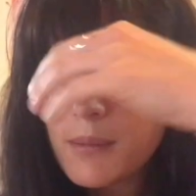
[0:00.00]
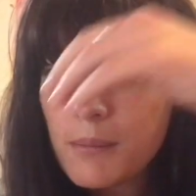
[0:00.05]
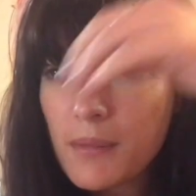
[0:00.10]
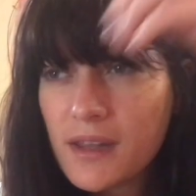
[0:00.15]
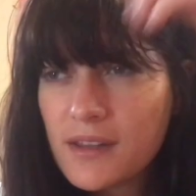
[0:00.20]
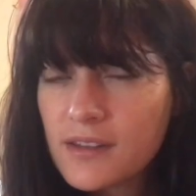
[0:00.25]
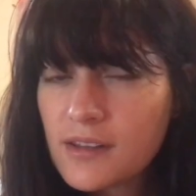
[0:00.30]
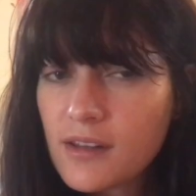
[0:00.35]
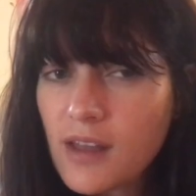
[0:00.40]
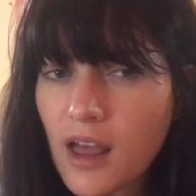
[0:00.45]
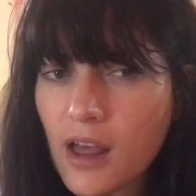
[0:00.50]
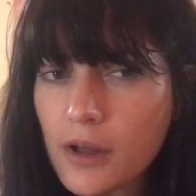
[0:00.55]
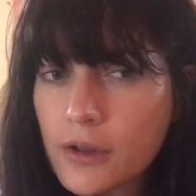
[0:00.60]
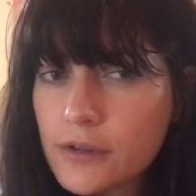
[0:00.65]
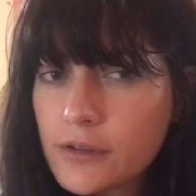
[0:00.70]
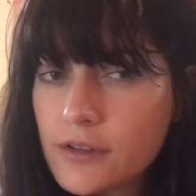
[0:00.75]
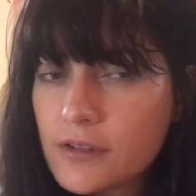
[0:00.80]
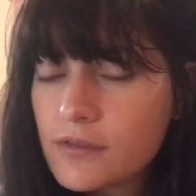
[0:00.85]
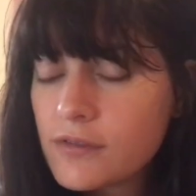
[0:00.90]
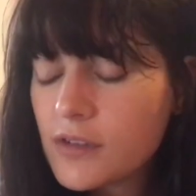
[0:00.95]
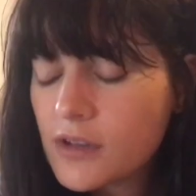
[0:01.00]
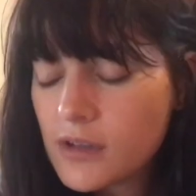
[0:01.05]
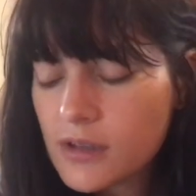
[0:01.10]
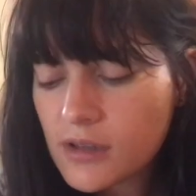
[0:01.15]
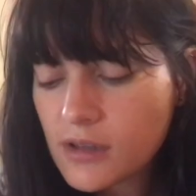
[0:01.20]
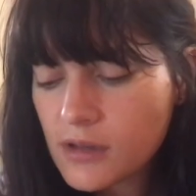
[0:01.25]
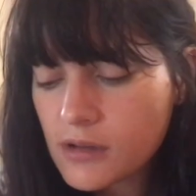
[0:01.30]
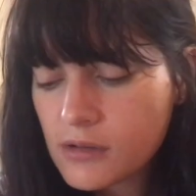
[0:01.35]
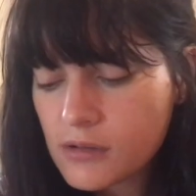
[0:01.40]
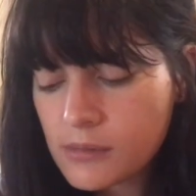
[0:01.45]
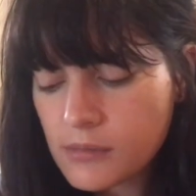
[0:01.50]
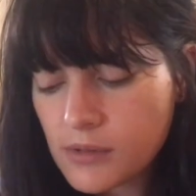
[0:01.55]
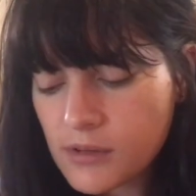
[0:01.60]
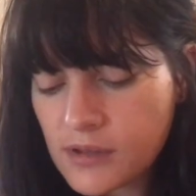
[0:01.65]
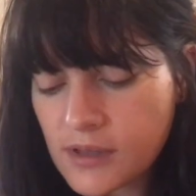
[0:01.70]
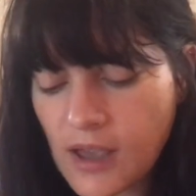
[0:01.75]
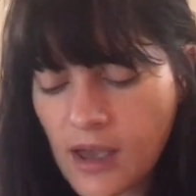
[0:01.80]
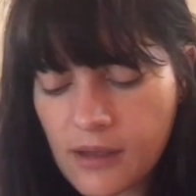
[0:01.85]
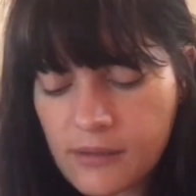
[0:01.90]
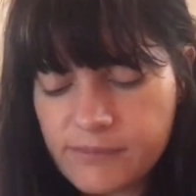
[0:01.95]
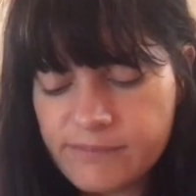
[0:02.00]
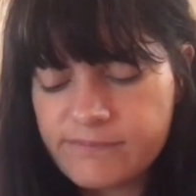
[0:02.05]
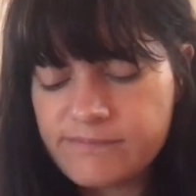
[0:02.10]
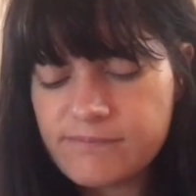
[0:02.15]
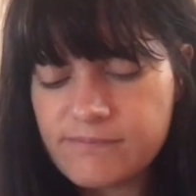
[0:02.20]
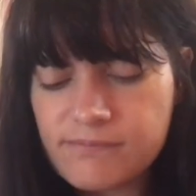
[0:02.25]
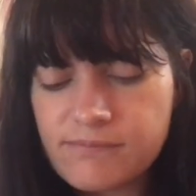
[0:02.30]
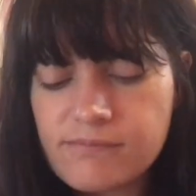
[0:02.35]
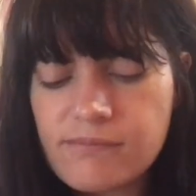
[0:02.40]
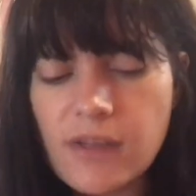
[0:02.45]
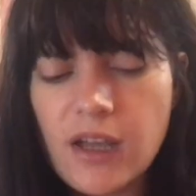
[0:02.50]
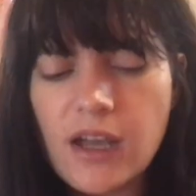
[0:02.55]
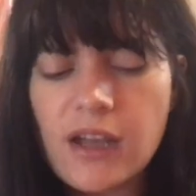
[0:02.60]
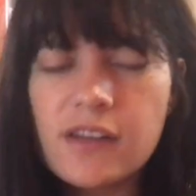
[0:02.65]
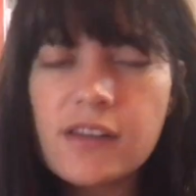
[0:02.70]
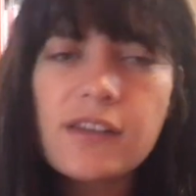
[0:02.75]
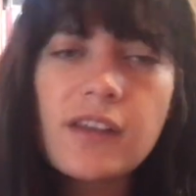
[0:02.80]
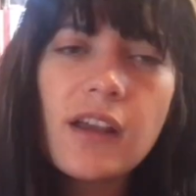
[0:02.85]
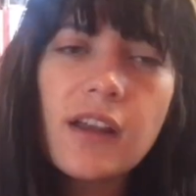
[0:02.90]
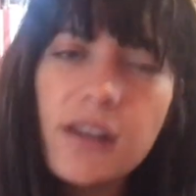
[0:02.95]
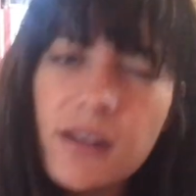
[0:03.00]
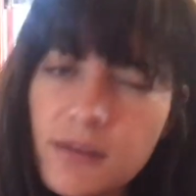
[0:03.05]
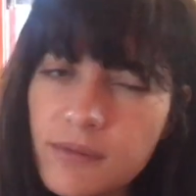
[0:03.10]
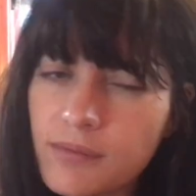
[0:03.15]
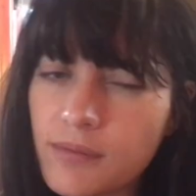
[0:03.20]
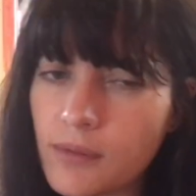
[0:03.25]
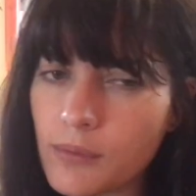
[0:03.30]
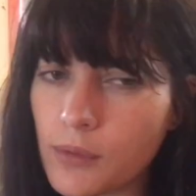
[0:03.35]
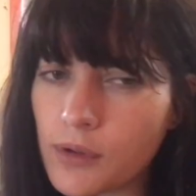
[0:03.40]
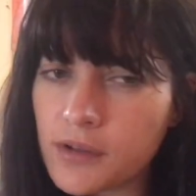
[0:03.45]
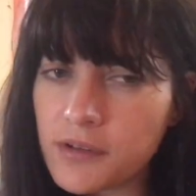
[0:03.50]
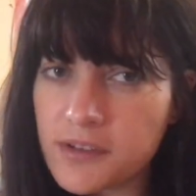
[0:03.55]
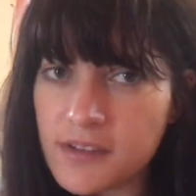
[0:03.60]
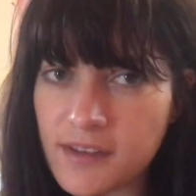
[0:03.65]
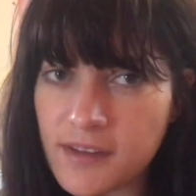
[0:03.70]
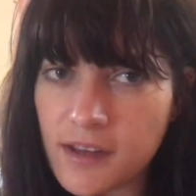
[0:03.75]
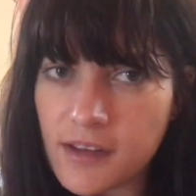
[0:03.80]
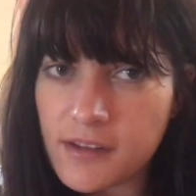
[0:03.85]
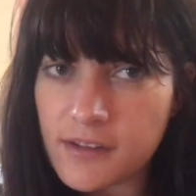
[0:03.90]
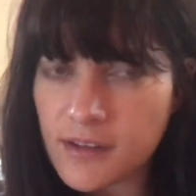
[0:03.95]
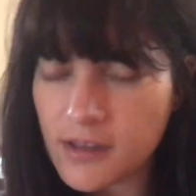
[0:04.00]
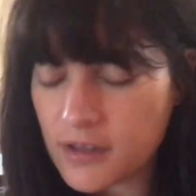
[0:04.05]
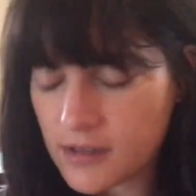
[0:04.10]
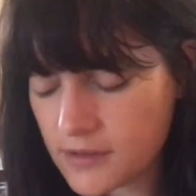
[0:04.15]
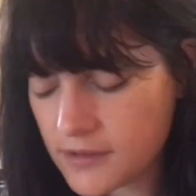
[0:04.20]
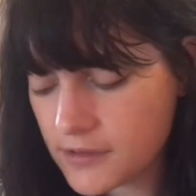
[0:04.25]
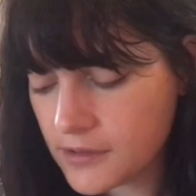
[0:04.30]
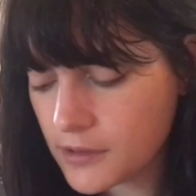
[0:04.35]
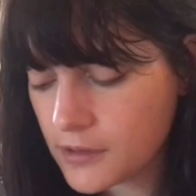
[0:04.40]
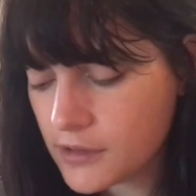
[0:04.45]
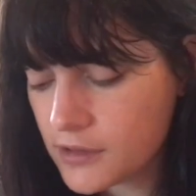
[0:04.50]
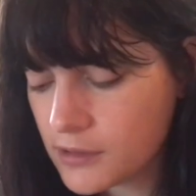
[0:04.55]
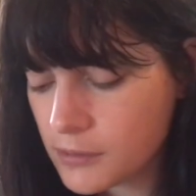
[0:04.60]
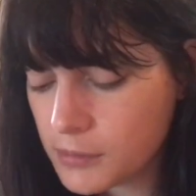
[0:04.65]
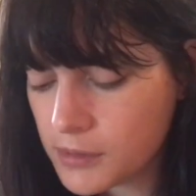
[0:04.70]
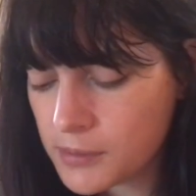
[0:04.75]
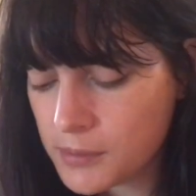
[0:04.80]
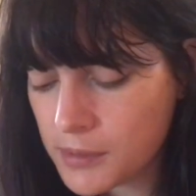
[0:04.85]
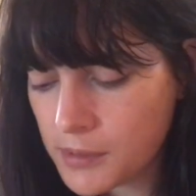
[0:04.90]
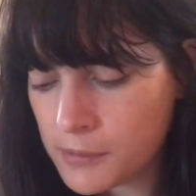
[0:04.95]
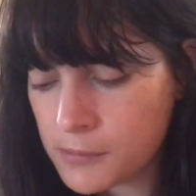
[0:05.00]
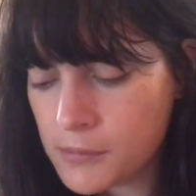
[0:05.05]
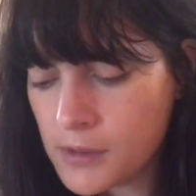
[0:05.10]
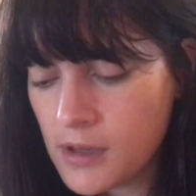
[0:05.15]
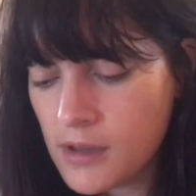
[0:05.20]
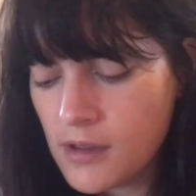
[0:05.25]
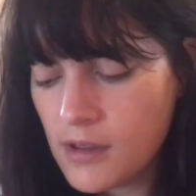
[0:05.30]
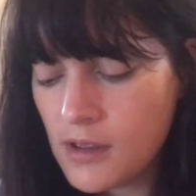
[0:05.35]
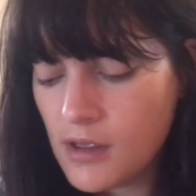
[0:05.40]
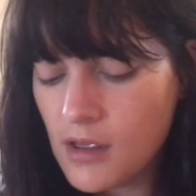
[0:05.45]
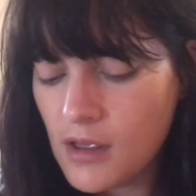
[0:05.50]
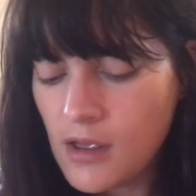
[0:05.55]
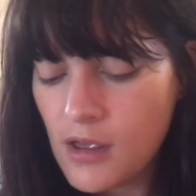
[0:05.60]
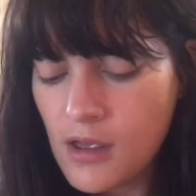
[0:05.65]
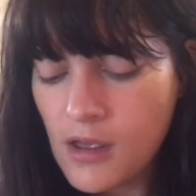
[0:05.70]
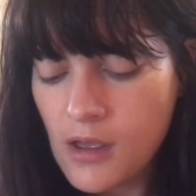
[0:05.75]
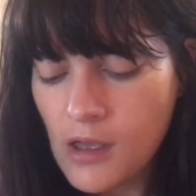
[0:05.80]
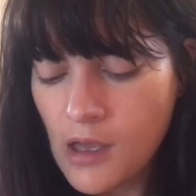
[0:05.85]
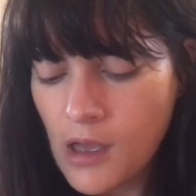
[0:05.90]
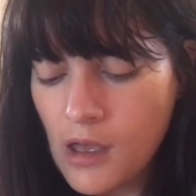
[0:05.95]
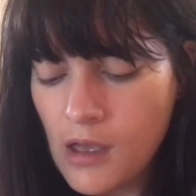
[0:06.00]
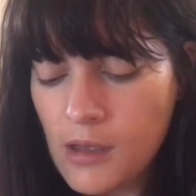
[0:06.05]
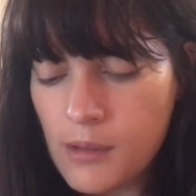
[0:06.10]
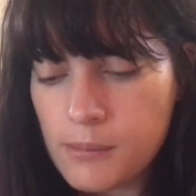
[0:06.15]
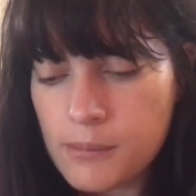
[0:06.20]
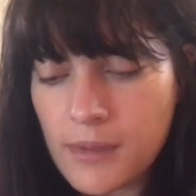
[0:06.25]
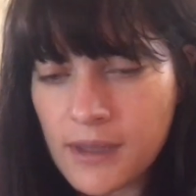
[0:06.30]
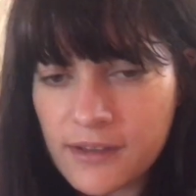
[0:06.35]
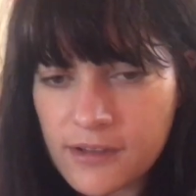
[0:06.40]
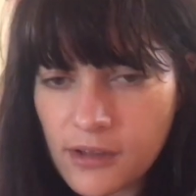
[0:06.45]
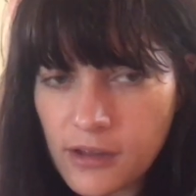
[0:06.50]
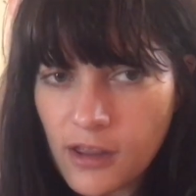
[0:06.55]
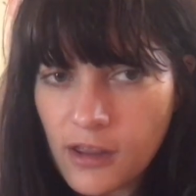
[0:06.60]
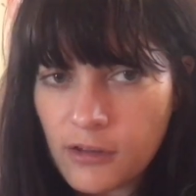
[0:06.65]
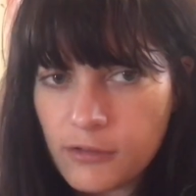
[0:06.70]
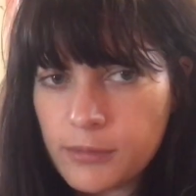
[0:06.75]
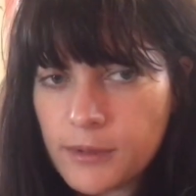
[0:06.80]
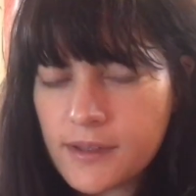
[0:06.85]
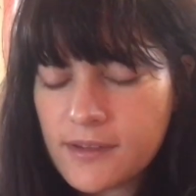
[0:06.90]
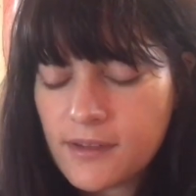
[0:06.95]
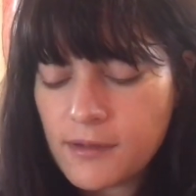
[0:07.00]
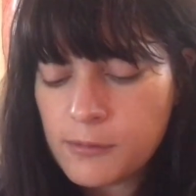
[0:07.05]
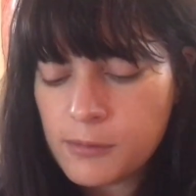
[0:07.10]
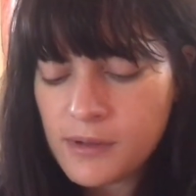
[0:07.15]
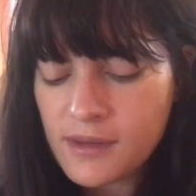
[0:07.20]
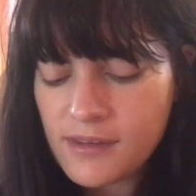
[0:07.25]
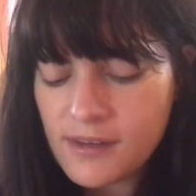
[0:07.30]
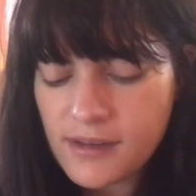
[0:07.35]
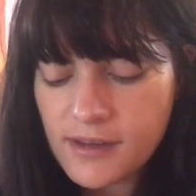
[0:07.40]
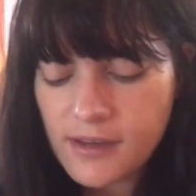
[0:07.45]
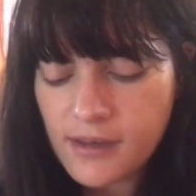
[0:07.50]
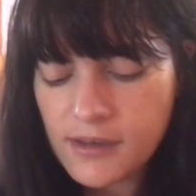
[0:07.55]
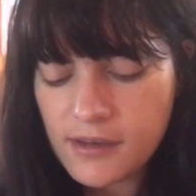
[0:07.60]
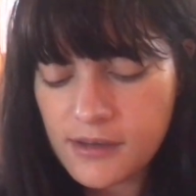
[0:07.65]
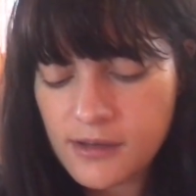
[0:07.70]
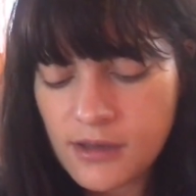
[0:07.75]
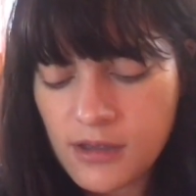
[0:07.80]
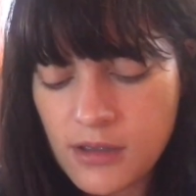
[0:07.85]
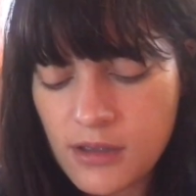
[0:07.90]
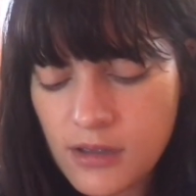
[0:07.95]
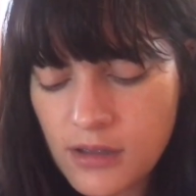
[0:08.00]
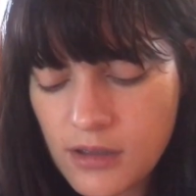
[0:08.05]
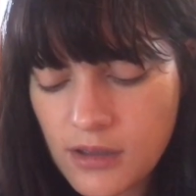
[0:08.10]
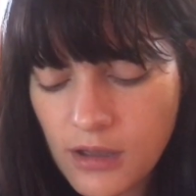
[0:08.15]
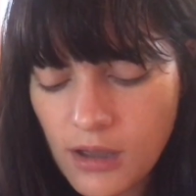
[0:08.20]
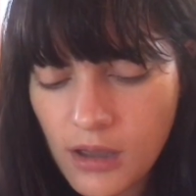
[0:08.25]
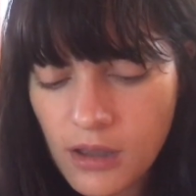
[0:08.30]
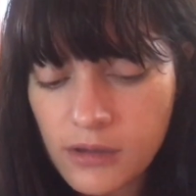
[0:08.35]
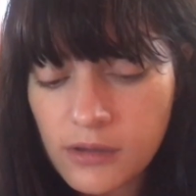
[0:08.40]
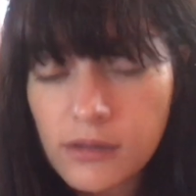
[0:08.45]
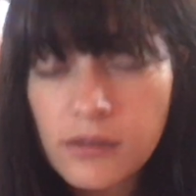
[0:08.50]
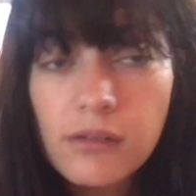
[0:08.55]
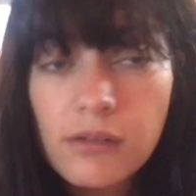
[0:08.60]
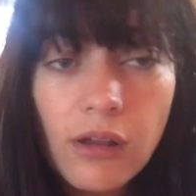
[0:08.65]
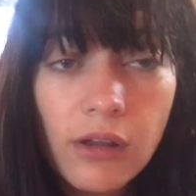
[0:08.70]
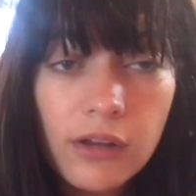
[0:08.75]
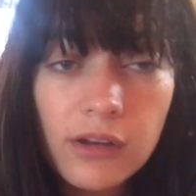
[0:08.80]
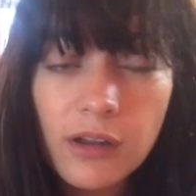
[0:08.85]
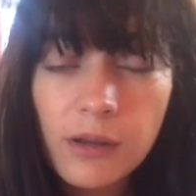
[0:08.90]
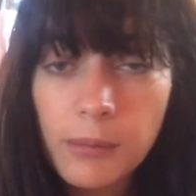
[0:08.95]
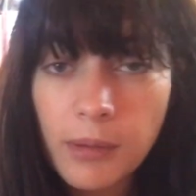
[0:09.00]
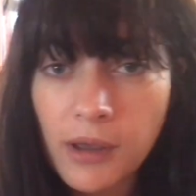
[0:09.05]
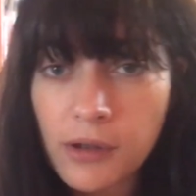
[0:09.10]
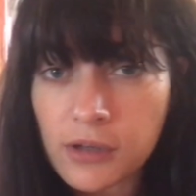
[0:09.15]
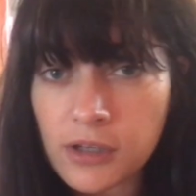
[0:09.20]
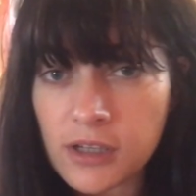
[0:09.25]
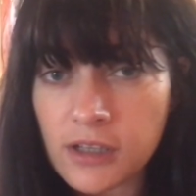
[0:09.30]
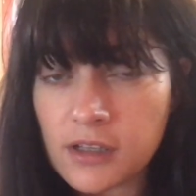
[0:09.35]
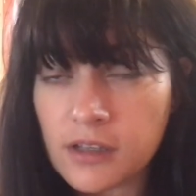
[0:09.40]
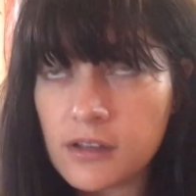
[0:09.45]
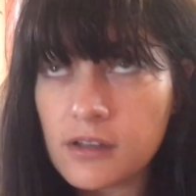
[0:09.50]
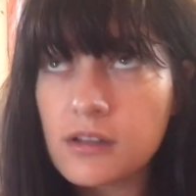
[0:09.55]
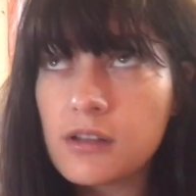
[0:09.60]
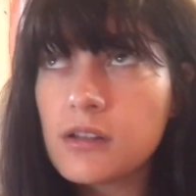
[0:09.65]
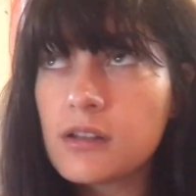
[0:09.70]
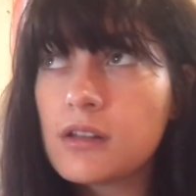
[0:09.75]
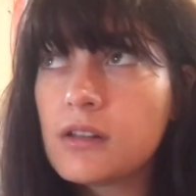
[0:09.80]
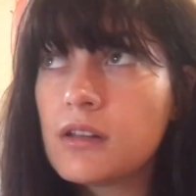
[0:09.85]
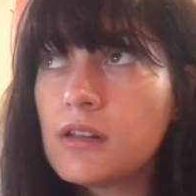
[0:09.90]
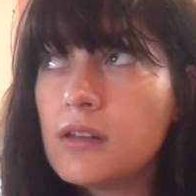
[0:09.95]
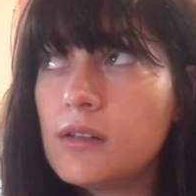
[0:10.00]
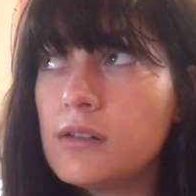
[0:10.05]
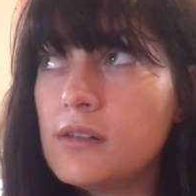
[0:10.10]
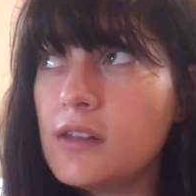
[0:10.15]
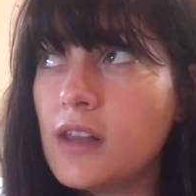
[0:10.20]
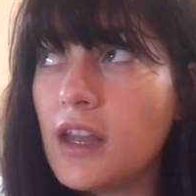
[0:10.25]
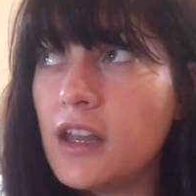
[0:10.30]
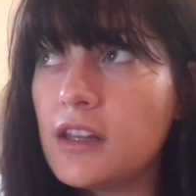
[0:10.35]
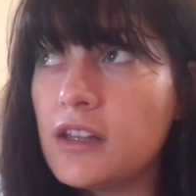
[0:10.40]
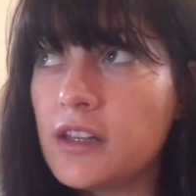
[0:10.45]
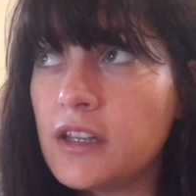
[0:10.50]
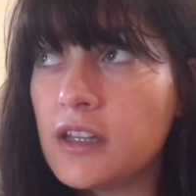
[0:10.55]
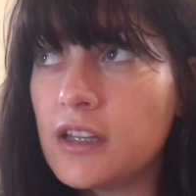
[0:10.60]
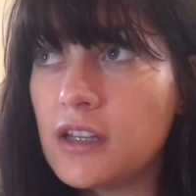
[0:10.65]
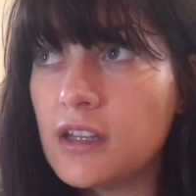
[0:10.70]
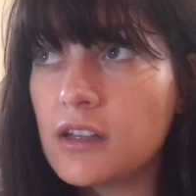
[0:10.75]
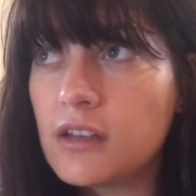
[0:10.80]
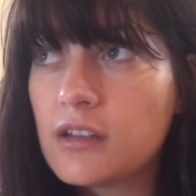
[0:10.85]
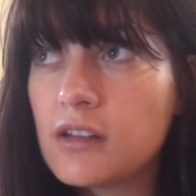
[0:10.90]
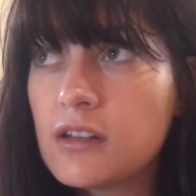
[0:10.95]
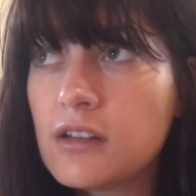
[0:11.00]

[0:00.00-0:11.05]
mental health for a little. Yeah, I just kind of want to take a second to talk a little bit about mental health because I've been thinking a lot about it lately.